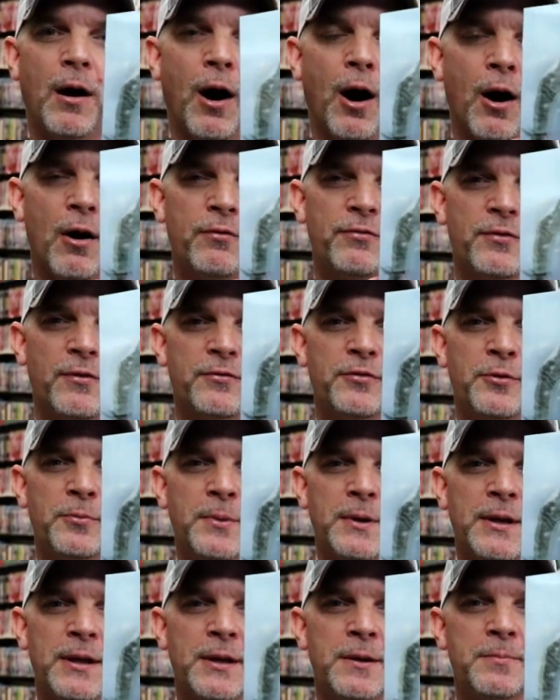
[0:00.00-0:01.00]
off for
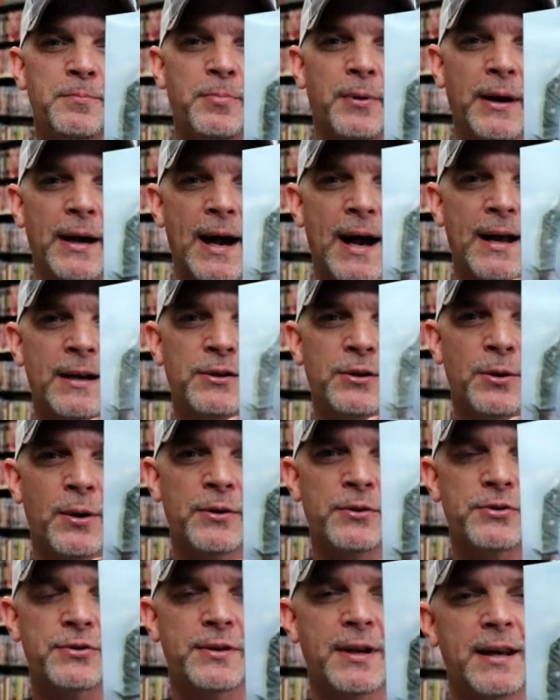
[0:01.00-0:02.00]
me, but I do
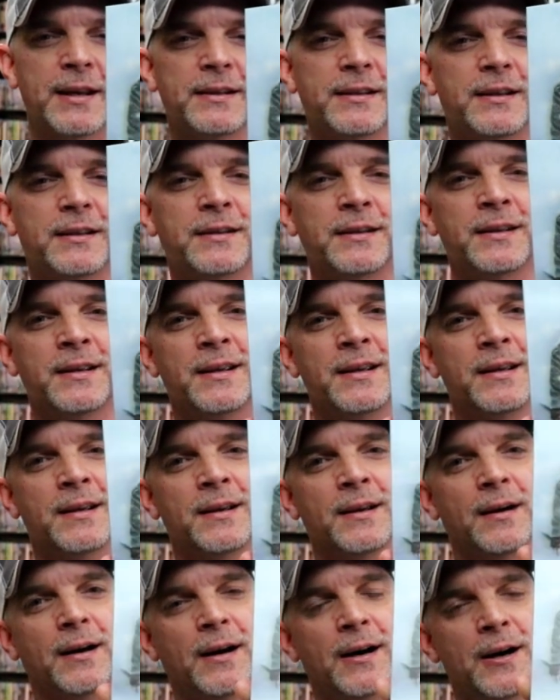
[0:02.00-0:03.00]
understand it,
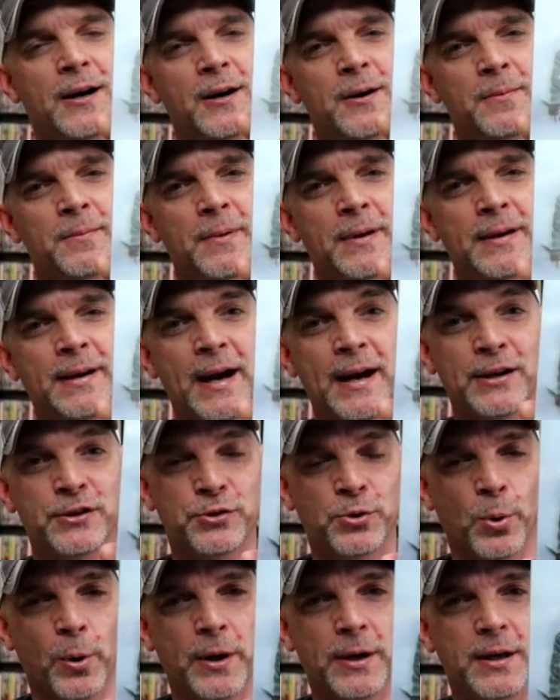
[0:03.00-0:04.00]
um, and I
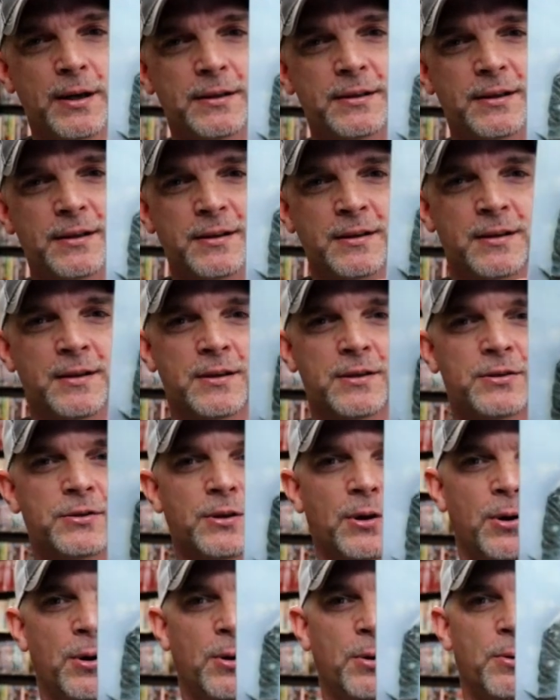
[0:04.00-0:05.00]
enjoyed it.
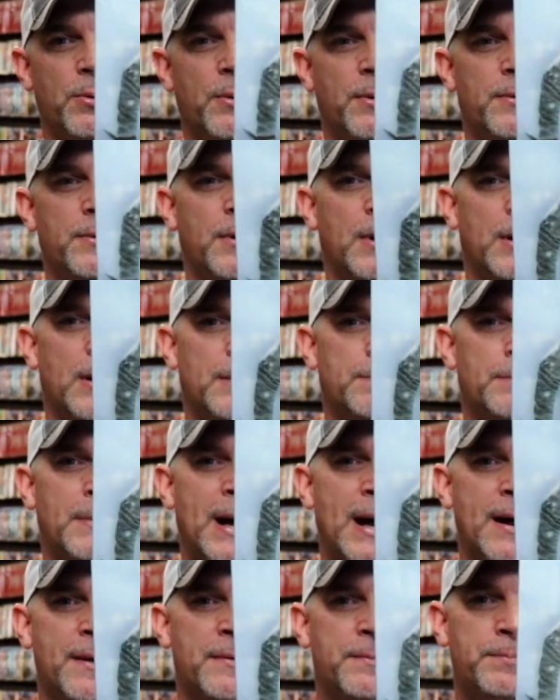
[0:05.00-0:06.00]
So
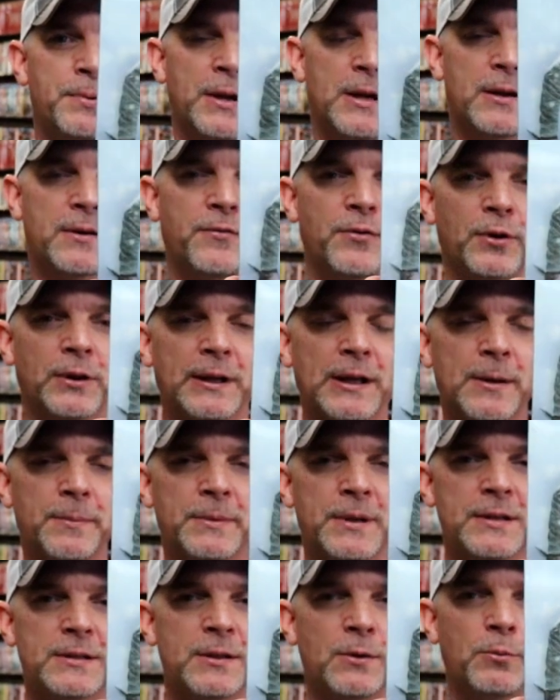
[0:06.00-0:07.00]
my pick for Liam
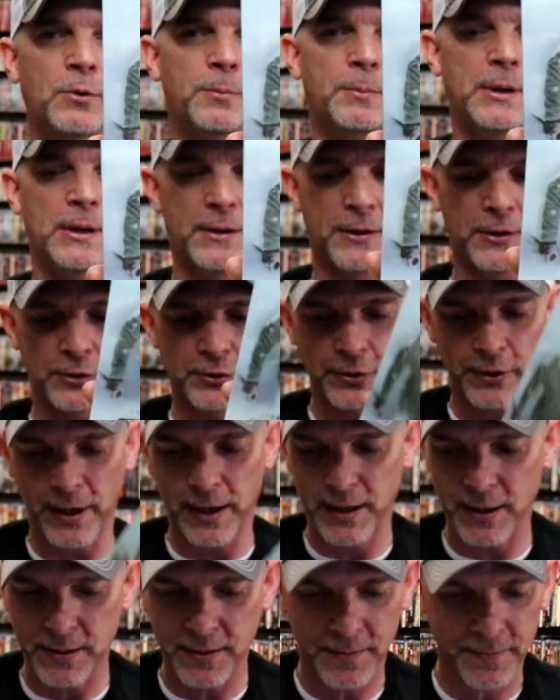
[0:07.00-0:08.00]
Neeson would be The
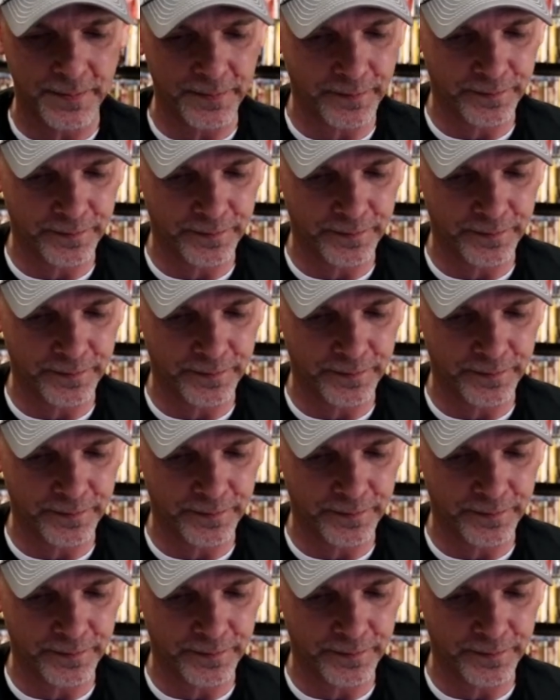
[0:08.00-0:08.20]
Grey.